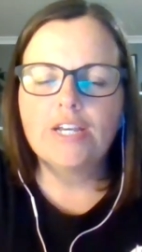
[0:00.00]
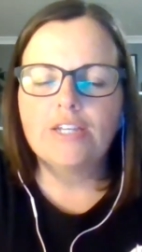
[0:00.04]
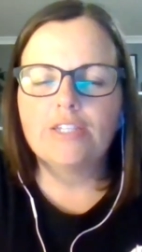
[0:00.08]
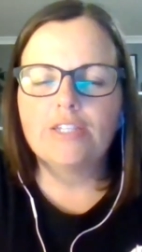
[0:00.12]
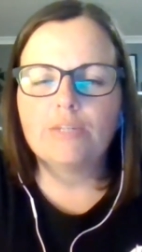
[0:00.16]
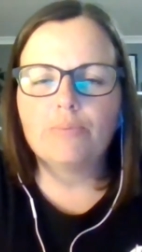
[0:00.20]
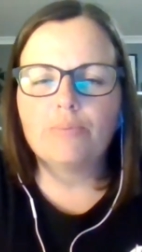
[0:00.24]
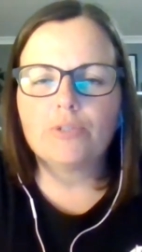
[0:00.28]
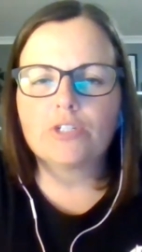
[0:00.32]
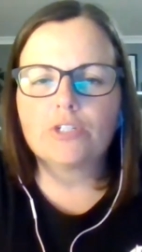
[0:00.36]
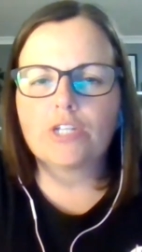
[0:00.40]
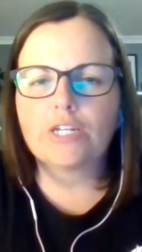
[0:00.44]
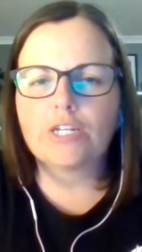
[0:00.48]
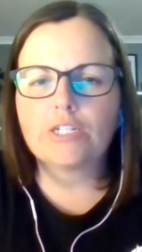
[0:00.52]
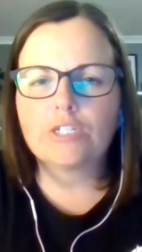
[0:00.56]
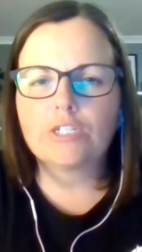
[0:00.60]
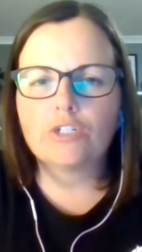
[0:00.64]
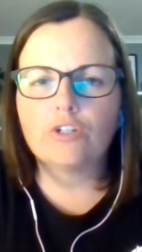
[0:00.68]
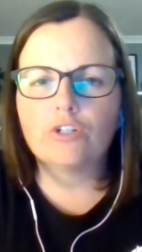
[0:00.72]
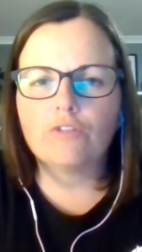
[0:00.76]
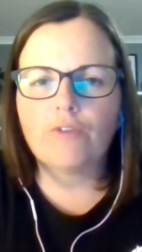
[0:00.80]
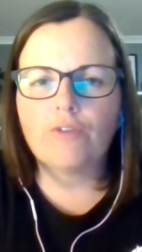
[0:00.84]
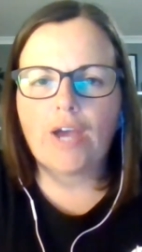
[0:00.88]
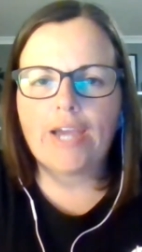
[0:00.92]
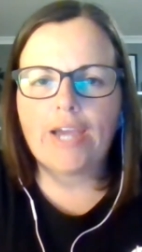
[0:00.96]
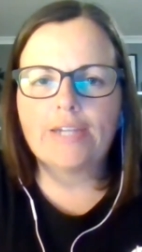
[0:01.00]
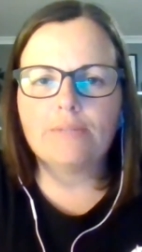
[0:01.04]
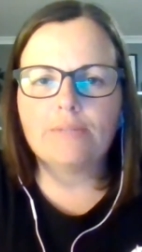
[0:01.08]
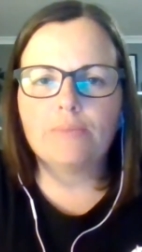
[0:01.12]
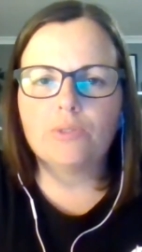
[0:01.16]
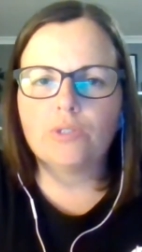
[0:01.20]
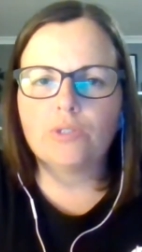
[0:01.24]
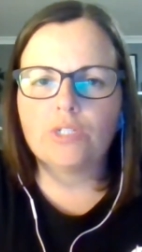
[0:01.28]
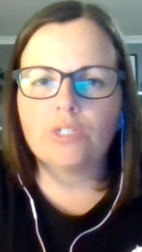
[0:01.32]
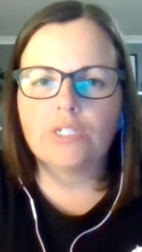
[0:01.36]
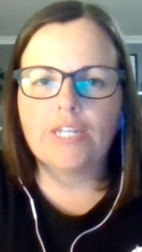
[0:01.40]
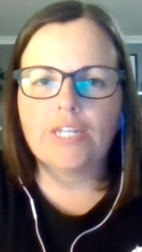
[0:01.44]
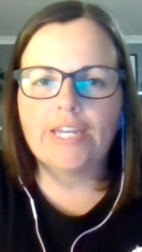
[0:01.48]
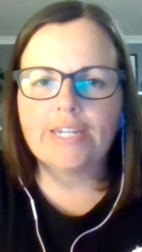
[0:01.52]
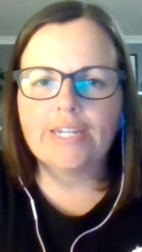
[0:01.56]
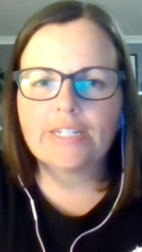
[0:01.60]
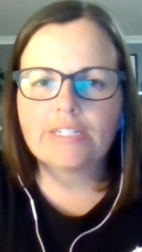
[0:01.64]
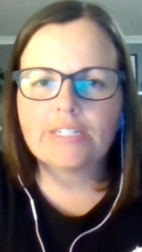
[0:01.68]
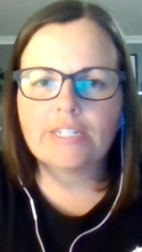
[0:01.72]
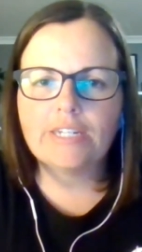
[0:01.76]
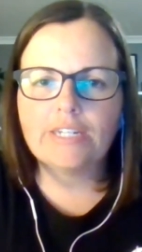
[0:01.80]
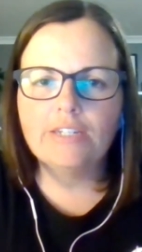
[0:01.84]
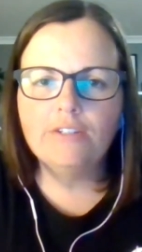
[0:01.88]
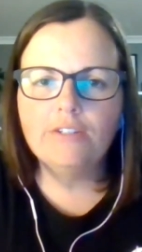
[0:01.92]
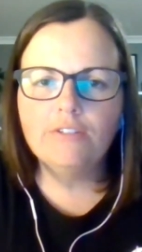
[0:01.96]
they're protecting over 8 million
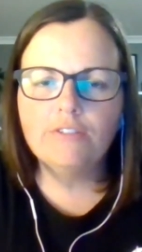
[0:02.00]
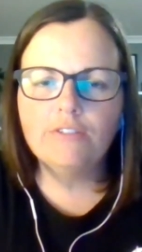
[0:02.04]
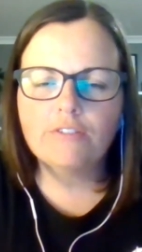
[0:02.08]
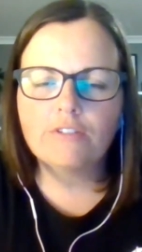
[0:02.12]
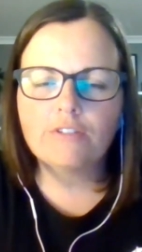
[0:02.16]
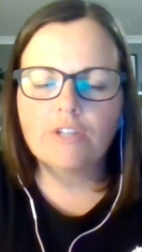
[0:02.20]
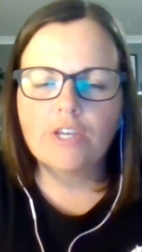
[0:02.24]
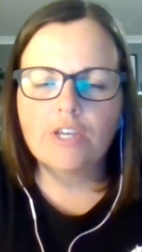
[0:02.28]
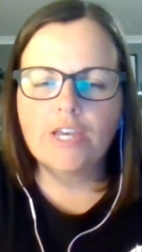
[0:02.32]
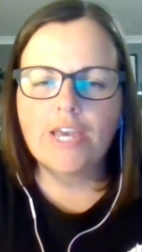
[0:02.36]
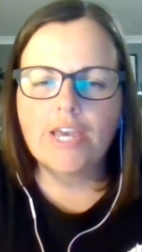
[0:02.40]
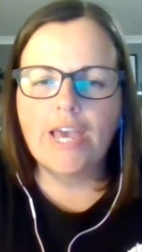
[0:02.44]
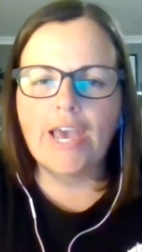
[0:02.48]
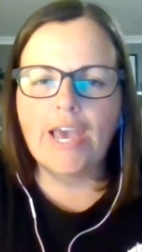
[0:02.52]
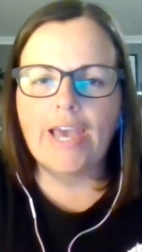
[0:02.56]
hectares